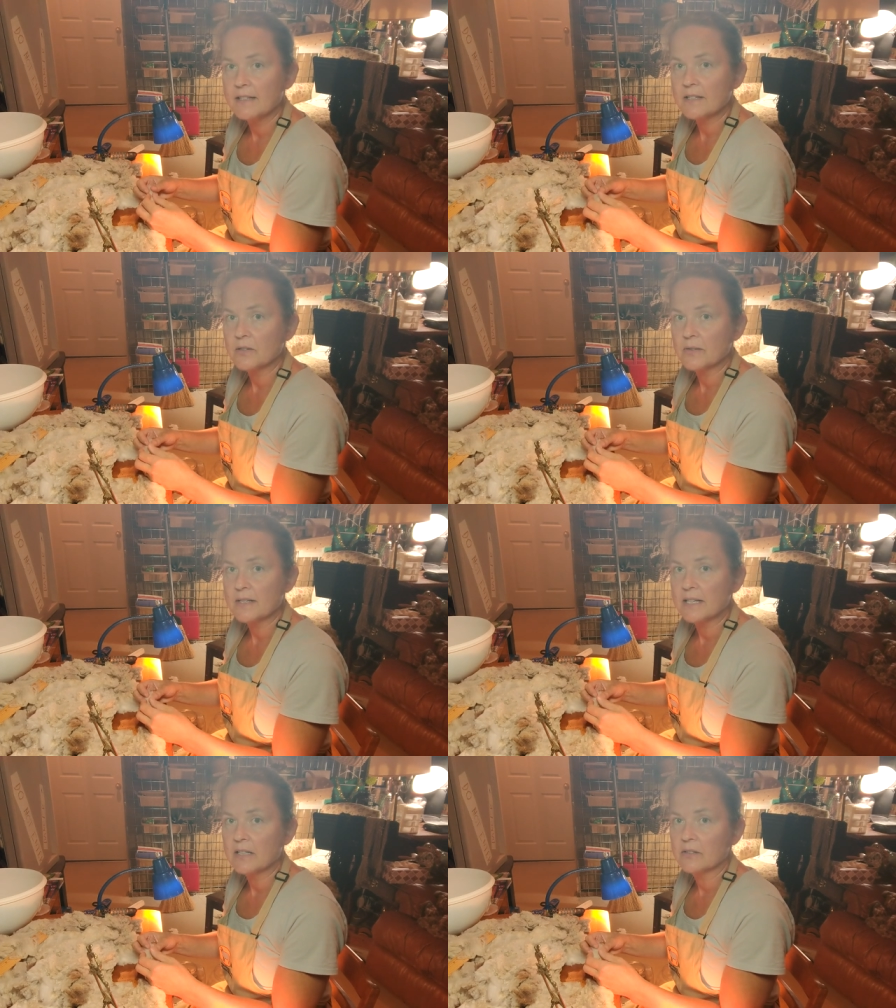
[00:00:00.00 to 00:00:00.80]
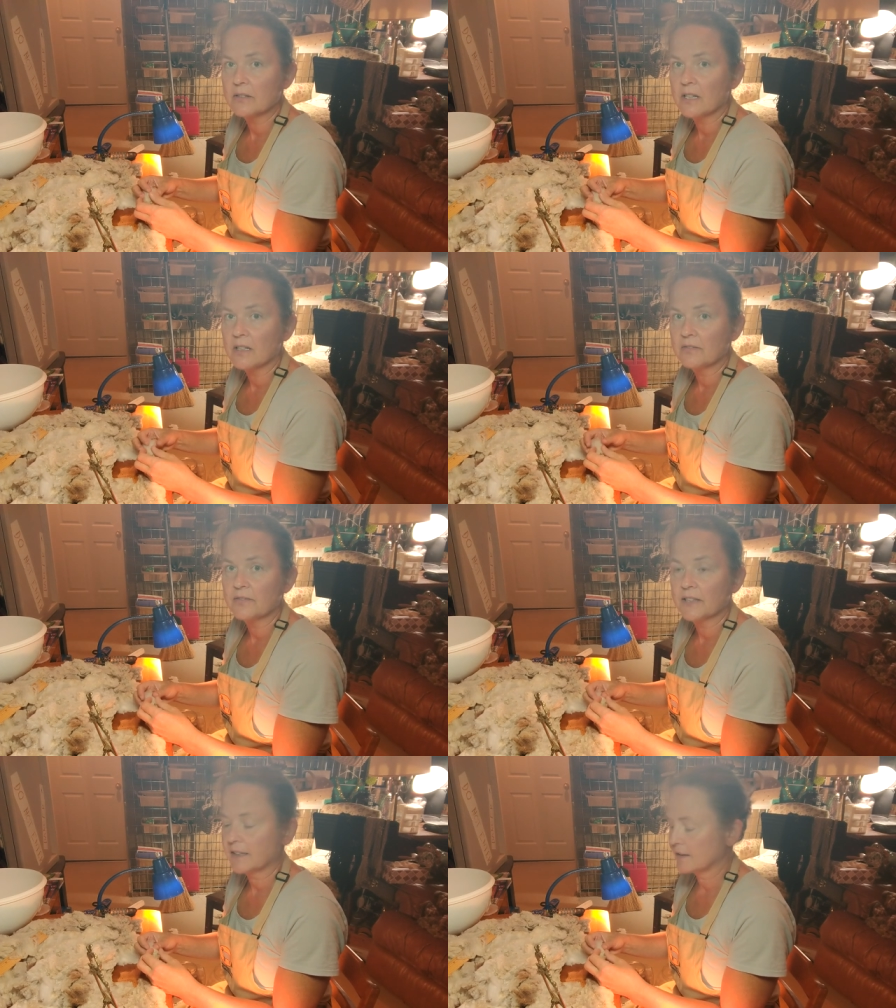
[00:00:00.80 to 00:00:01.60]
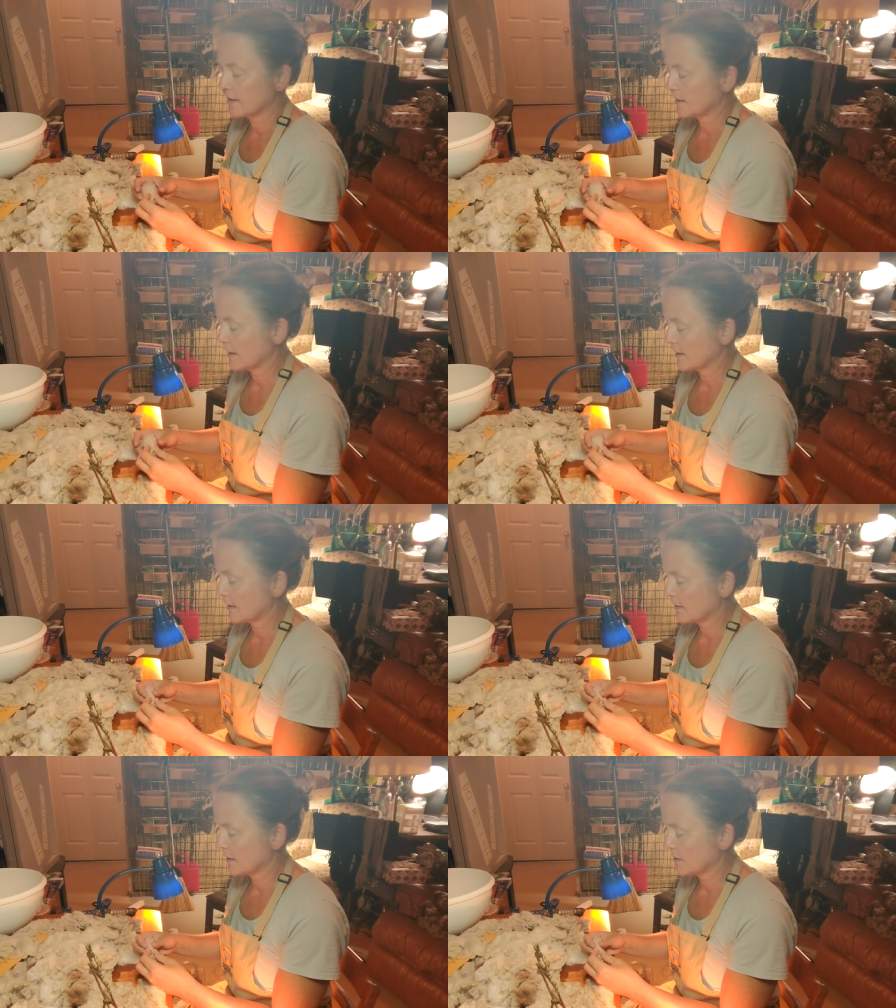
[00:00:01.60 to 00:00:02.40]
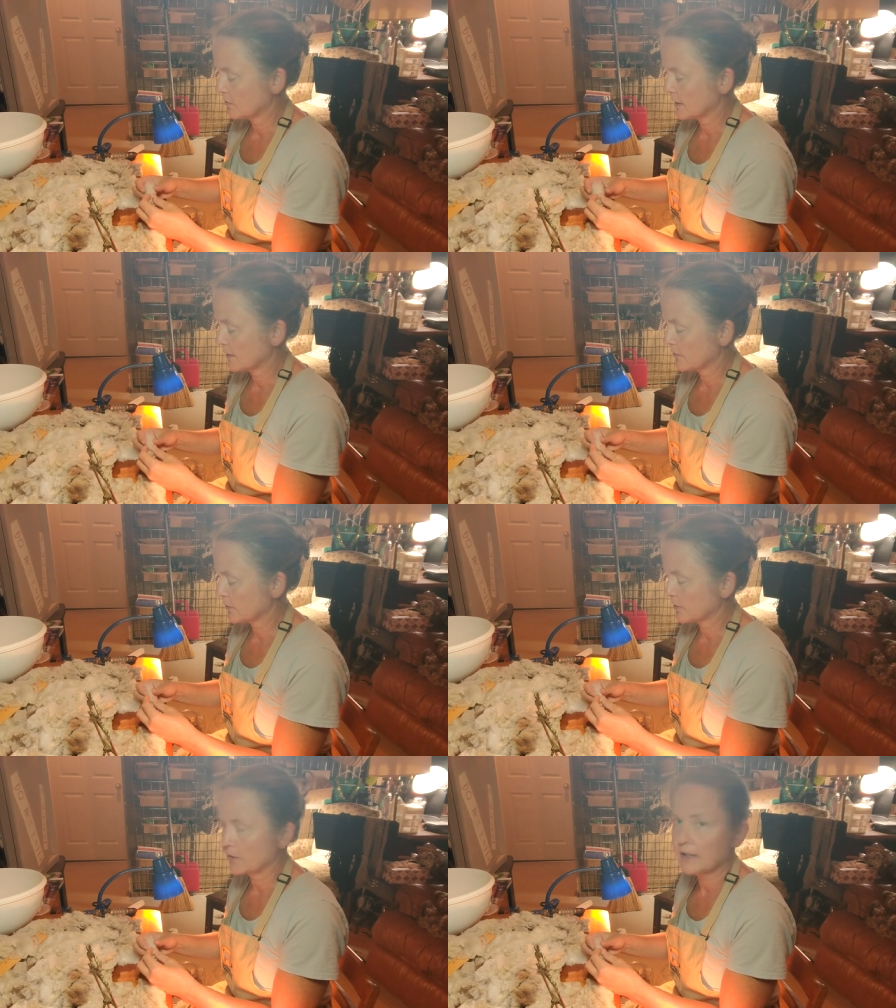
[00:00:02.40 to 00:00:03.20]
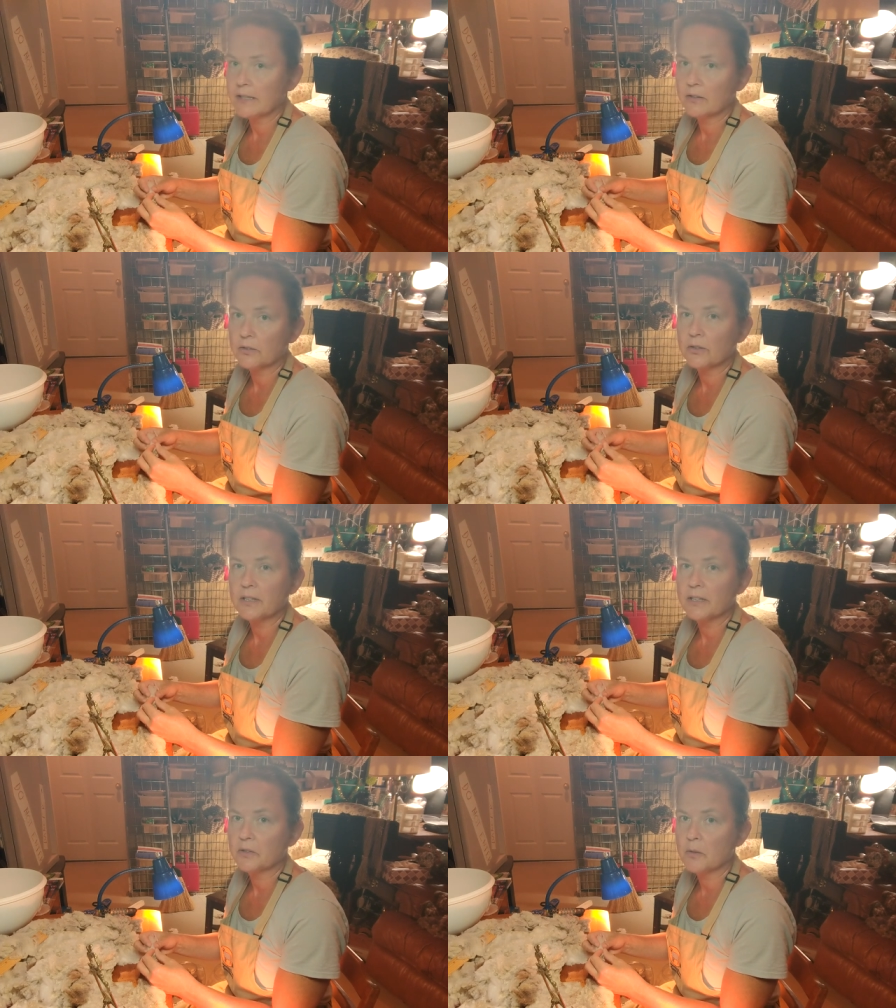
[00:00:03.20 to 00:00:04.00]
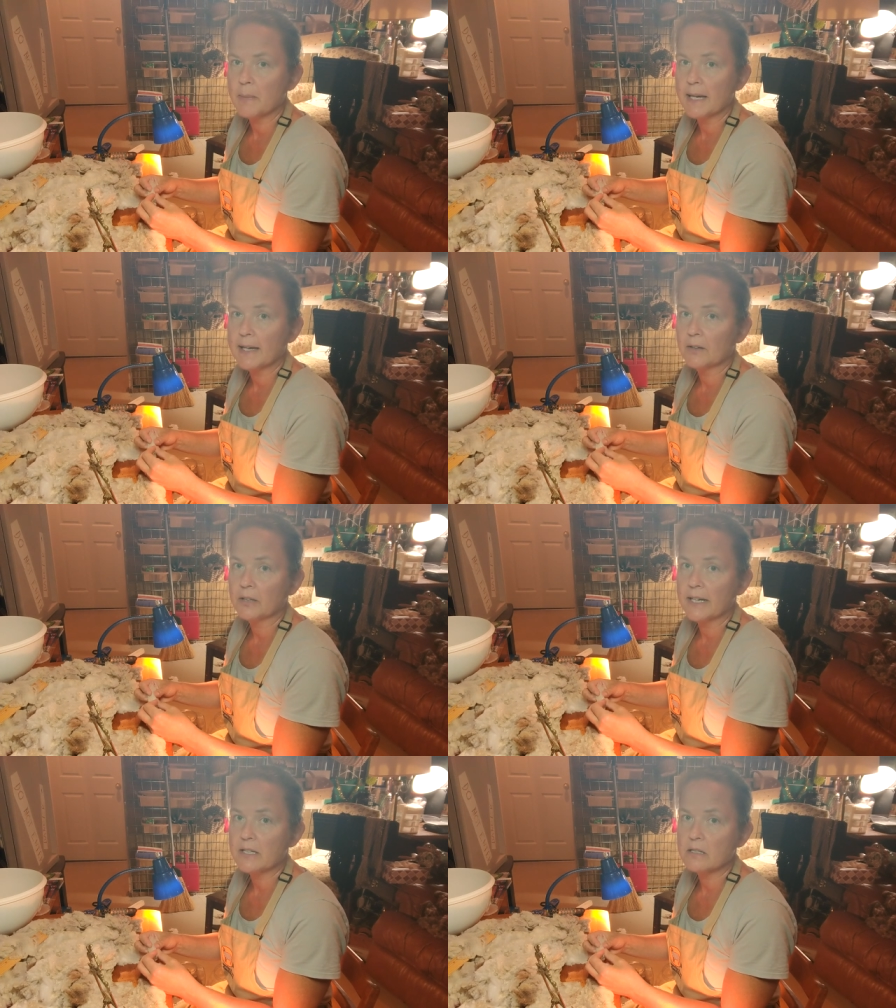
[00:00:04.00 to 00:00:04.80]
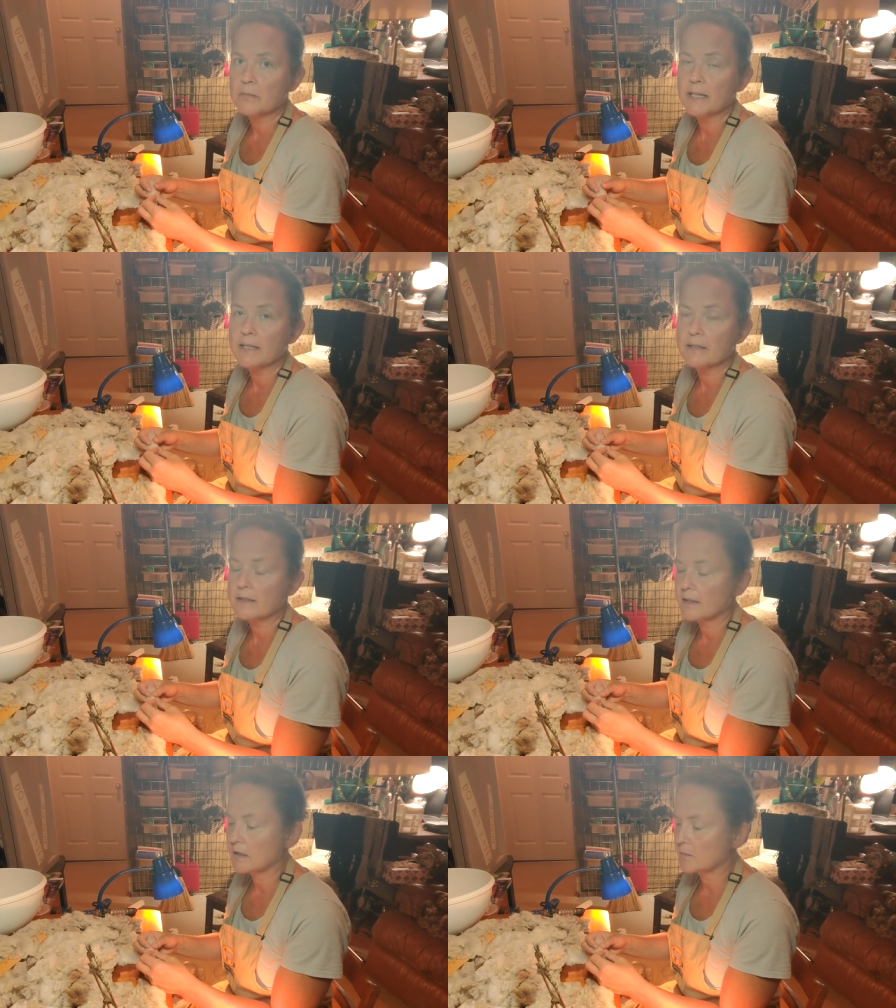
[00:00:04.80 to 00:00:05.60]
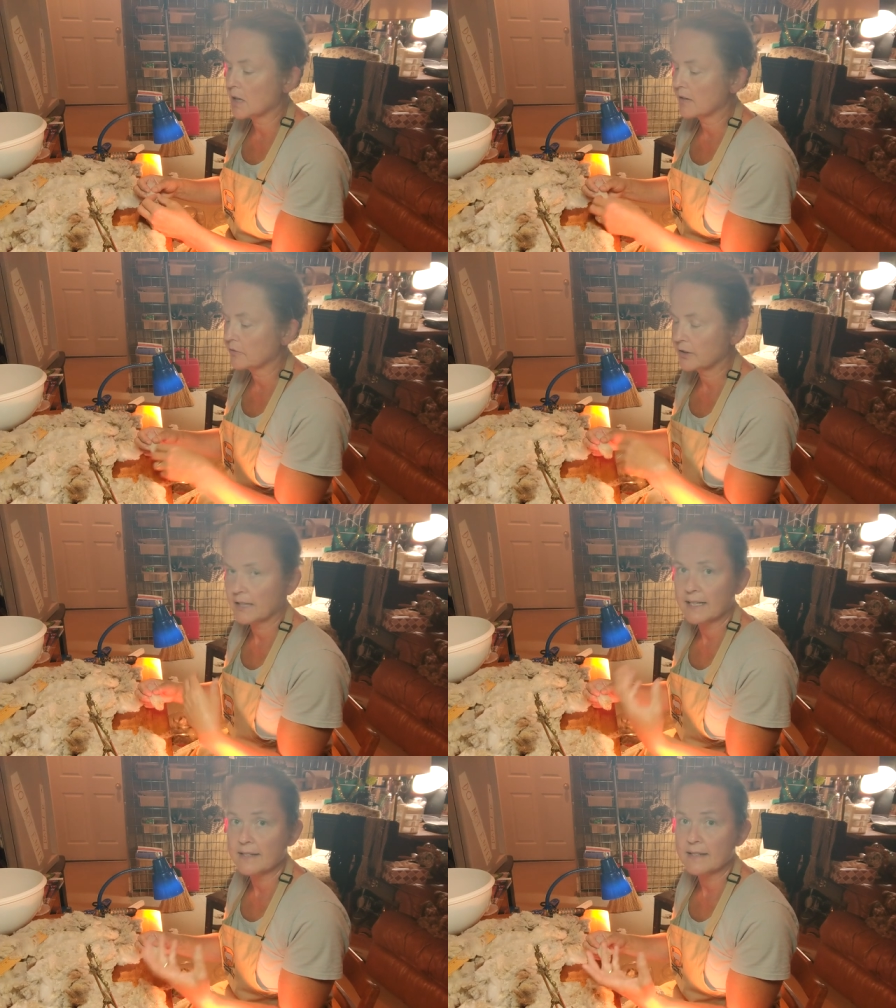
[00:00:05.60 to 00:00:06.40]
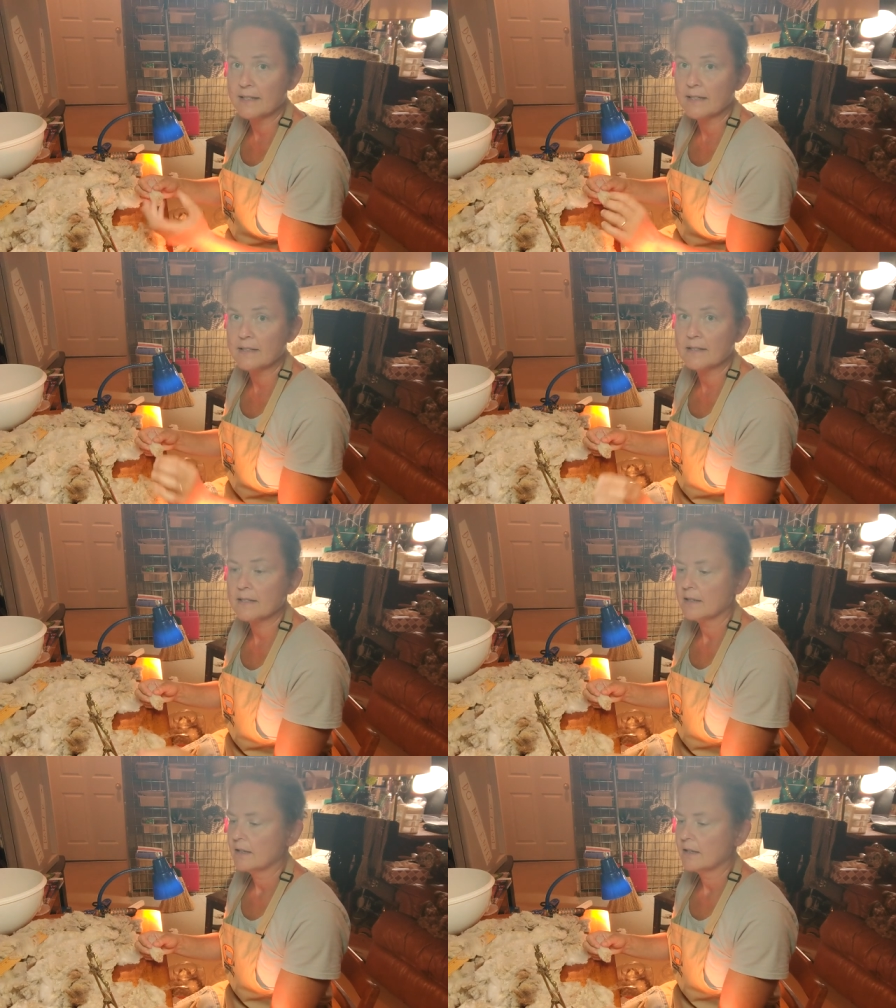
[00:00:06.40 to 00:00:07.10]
so it's now all flicked and uh, ready for either turning into a bed or I actually might um, offer it as it is.